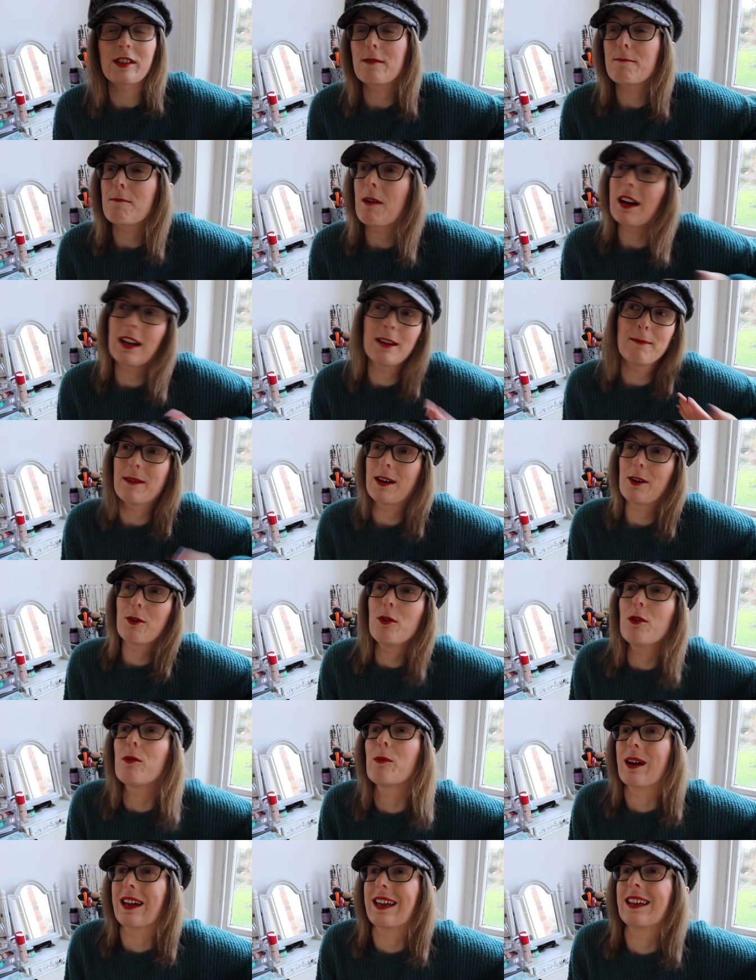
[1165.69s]
admire my
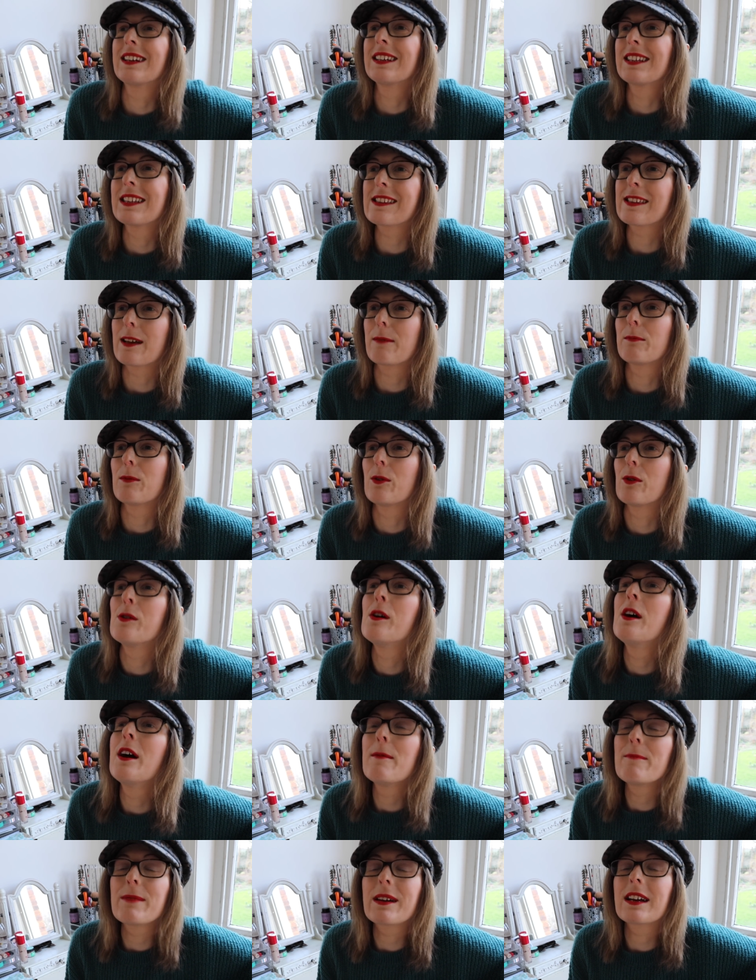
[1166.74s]
hallway some more
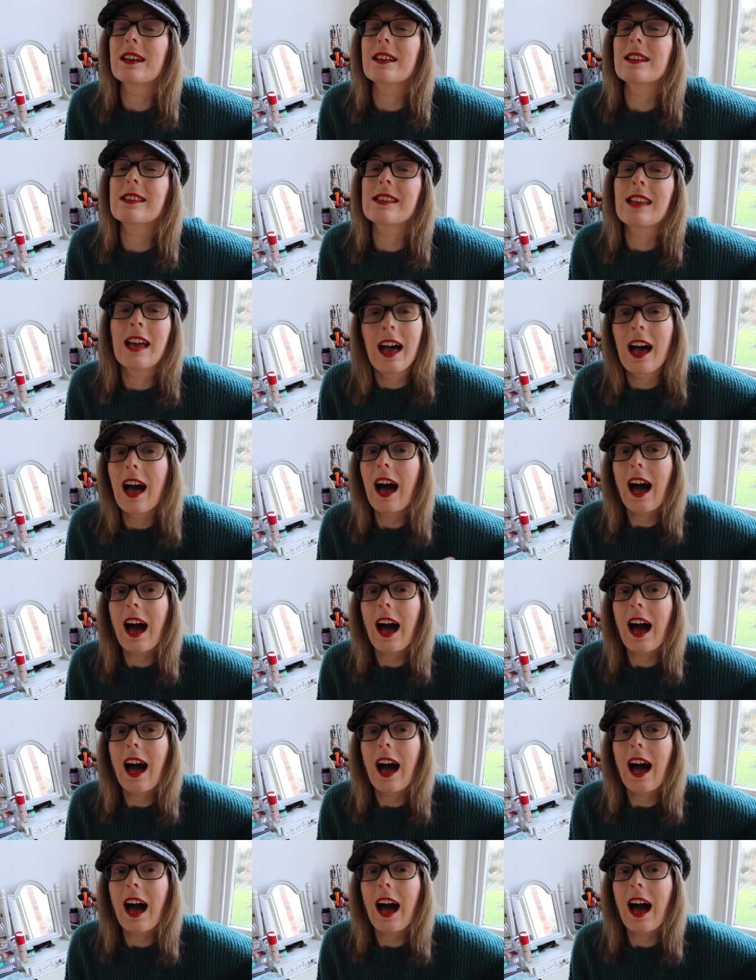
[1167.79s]
because